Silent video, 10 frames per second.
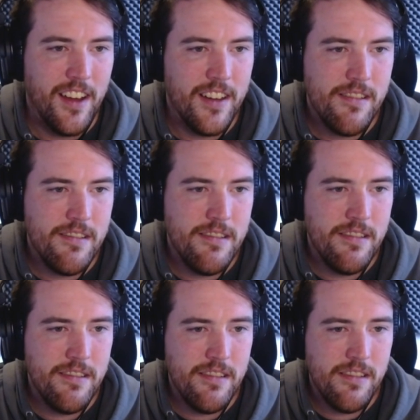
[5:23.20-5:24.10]

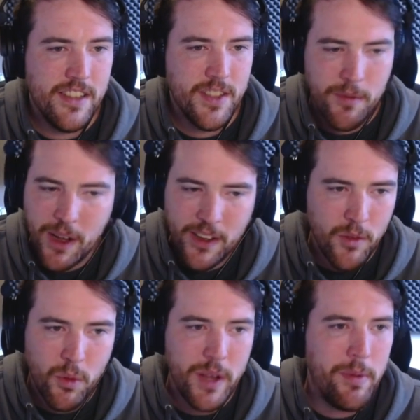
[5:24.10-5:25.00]
So I'm not going to
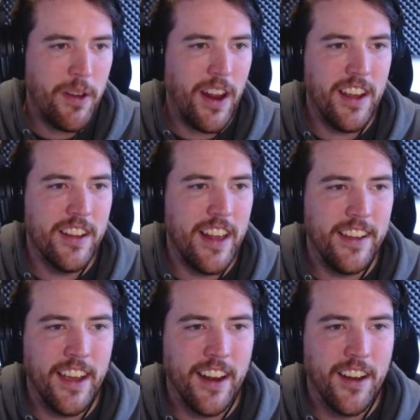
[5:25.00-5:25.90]
worry about any of
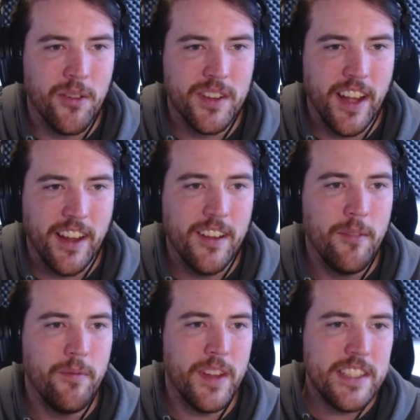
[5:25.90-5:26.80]
that yet, I don't think.
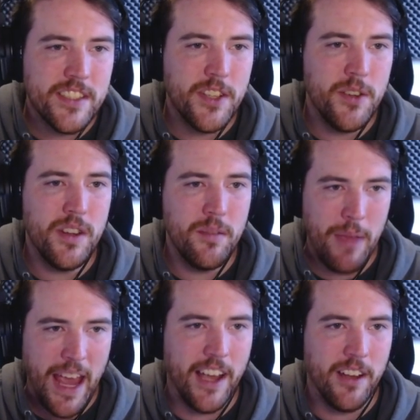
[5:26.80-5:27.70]
Let's do the
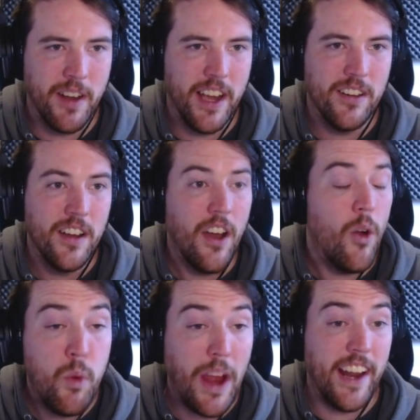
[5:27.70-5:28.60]
mag rail.
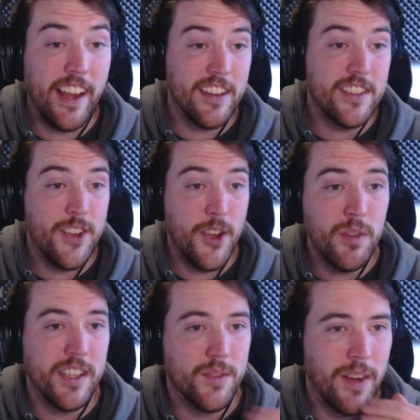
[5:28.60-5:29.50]
Oh, right, I get 2
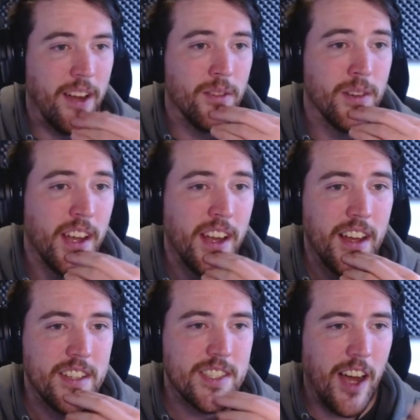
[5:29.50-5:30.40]
this round.
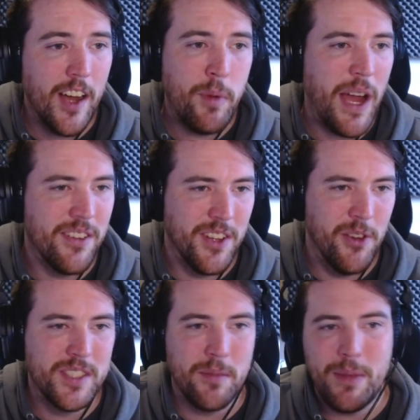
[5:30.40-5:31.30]
Stockpile
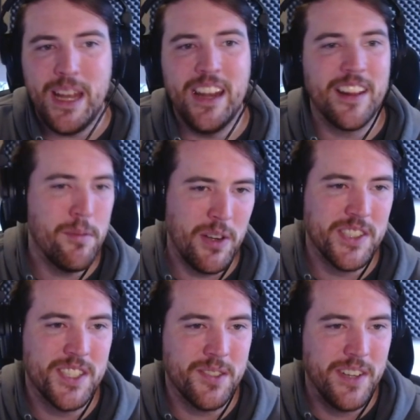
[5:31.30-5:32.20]
nukes, immediately
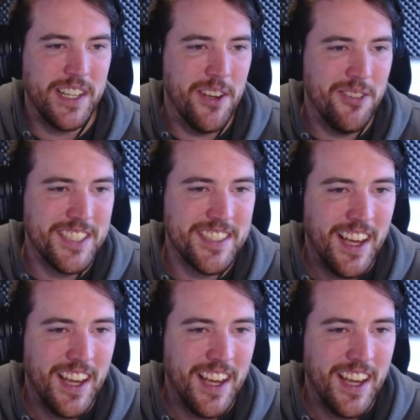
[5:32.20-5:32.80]
purchase 3 nukes,